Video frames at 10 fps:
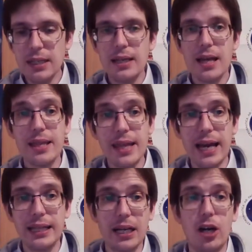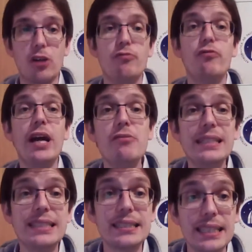that are very
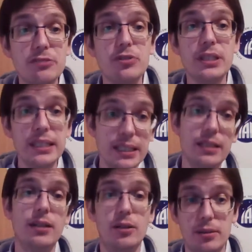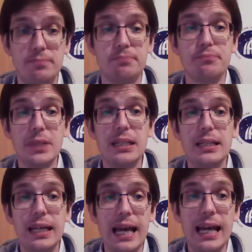successfully
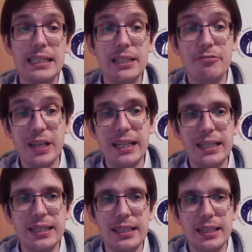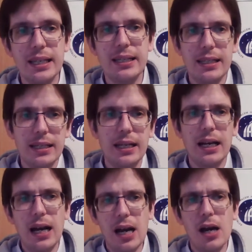active in
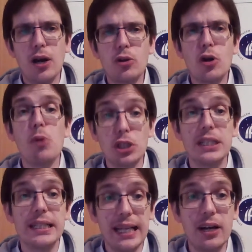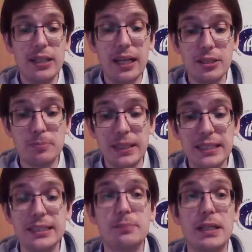commercially now in outer
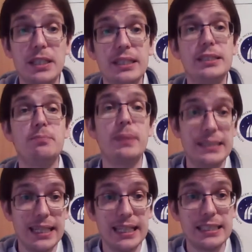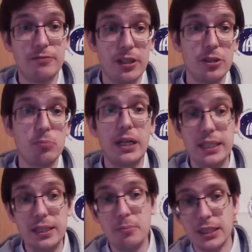space, especially SpaceX, founded by
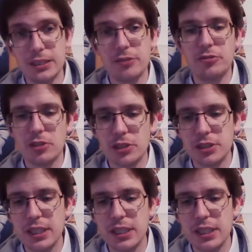Elon Musk, of course.